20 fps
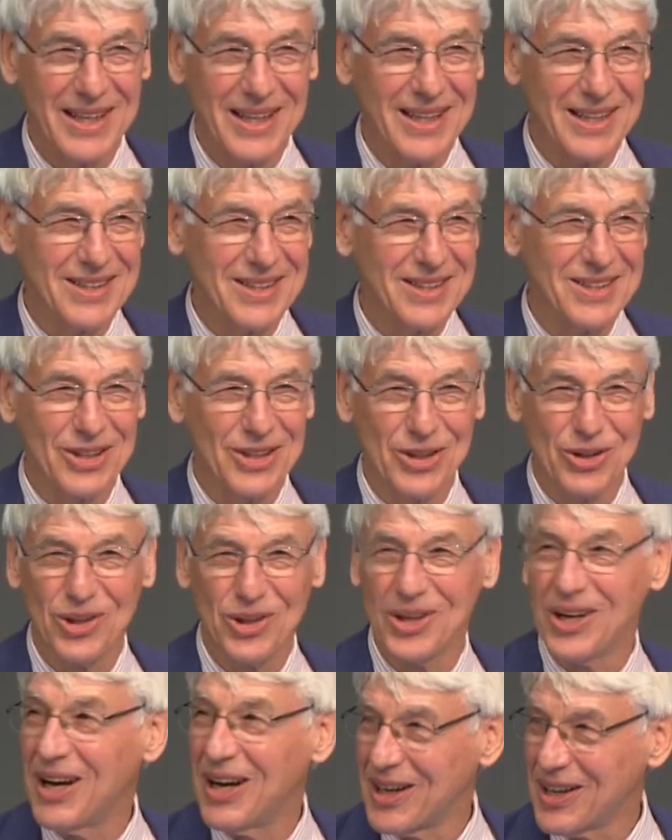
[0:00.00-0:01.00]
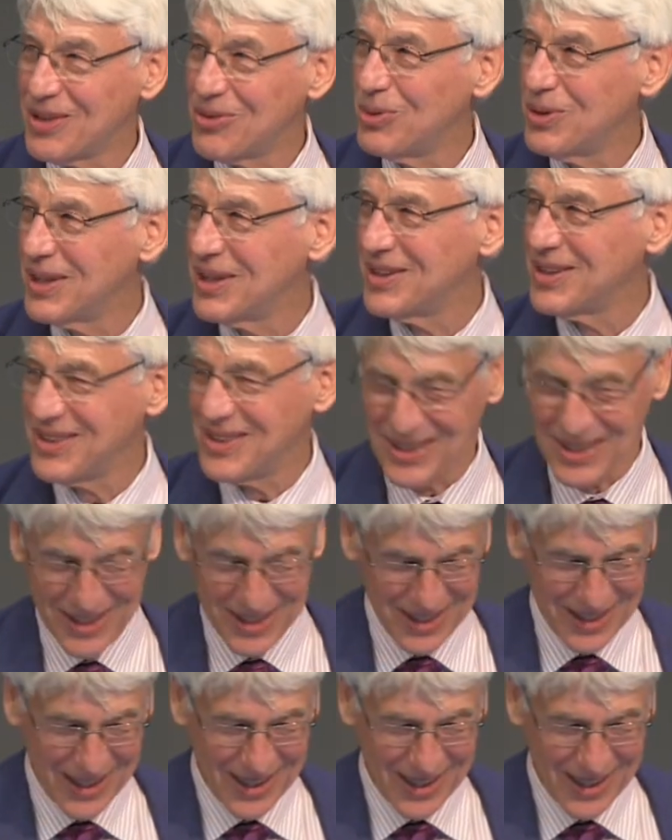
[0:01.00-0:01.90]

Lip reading: and good luck with